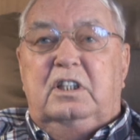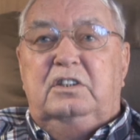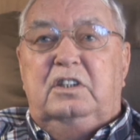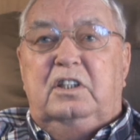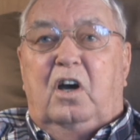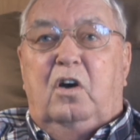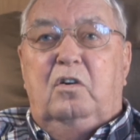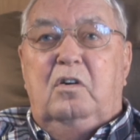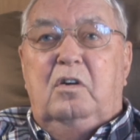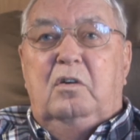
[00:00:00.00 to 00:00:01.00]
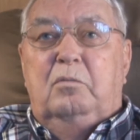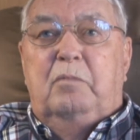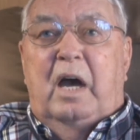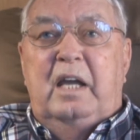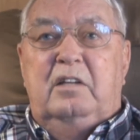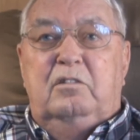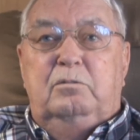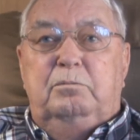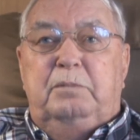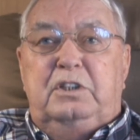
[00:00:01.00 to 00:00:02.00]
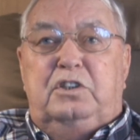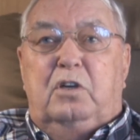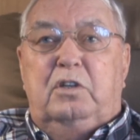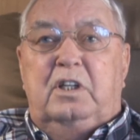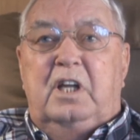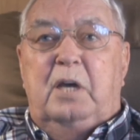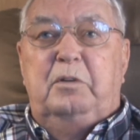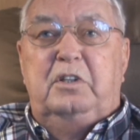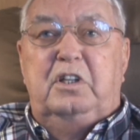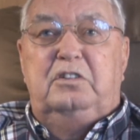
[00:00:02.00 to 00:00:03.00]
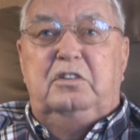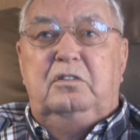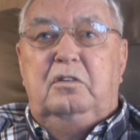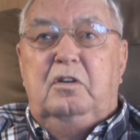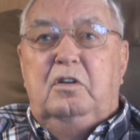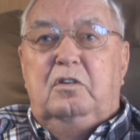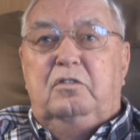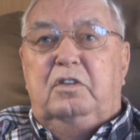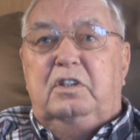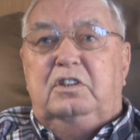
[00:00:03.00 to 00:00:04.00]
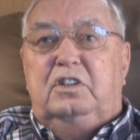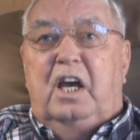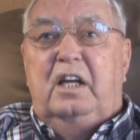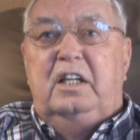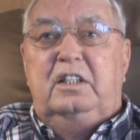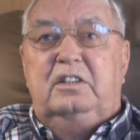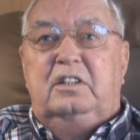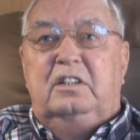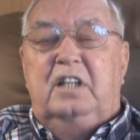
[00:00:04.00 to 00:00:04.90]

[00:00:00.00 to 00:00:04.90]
us and all, might be choking ammunition for the Chinese the